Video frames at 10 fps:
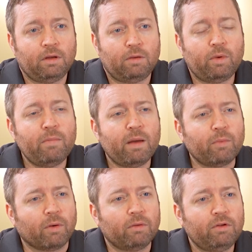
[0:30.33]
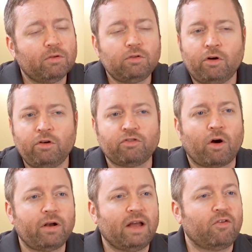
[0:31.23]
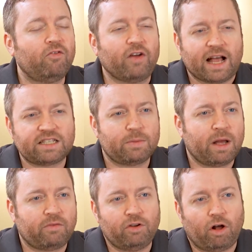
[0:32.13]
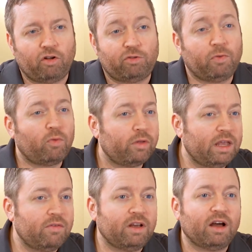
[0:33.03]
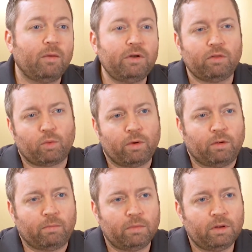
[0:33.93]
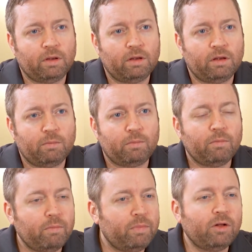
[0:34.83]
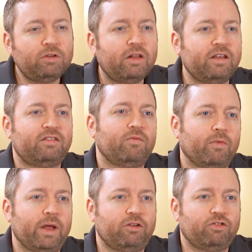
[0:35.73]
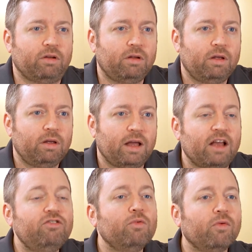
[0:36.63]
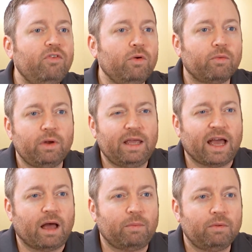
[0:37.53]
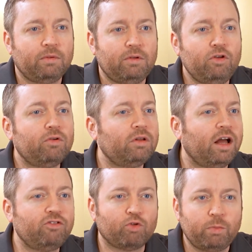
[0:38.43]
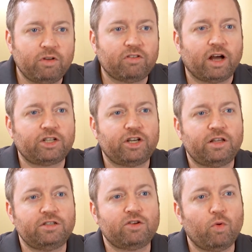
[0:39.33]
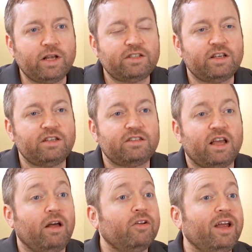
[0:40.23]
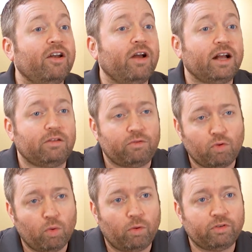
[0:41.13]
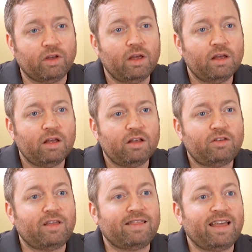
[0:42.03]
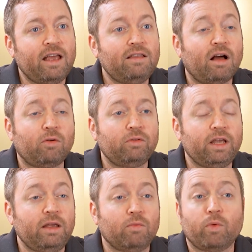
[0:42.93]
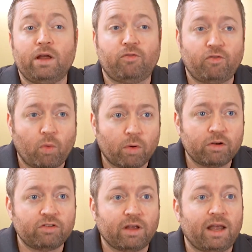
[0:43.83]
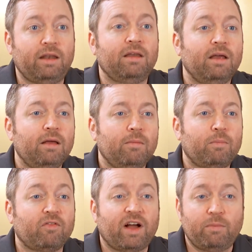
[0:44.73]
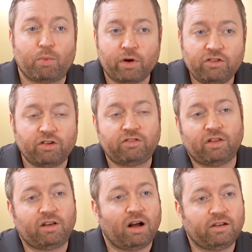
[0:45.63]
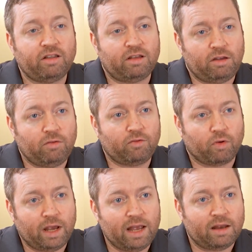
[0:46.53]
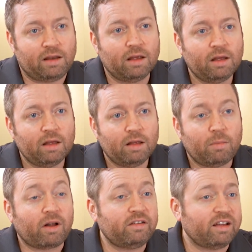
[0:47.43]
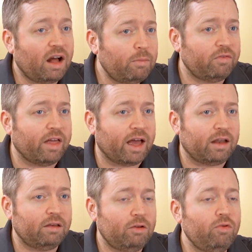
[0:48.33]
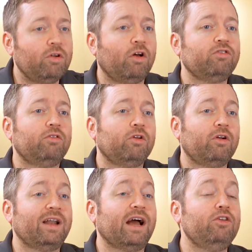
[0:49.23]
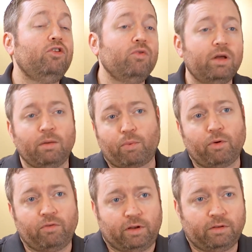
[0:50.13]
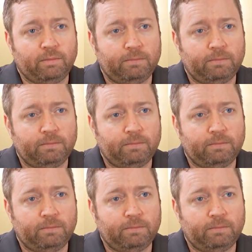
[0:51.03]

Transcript: Remember, your learners already have a vast amount of knowledge before they even come into the room. Build on this information. As you review and recap, utilize group discussions, quizzes, and other interactive tools so that they not only reinforce and provide bridges to the content that you've created, but on top of that, you can also learn on how you can improve it.